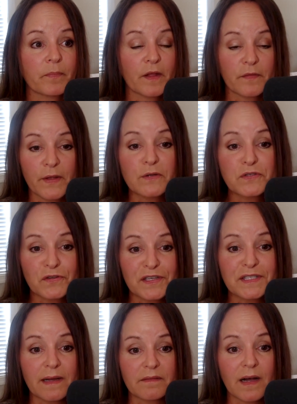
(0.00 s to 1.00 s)
those are the
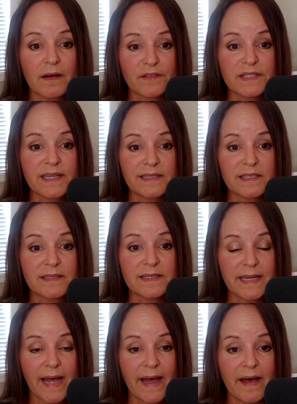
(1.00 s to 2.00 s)
tough conversations
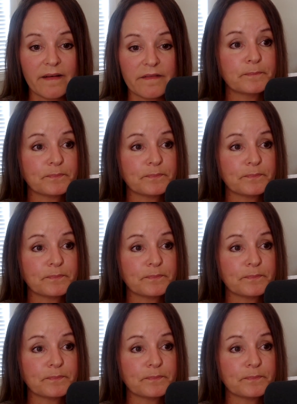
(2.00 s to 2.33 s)
to have.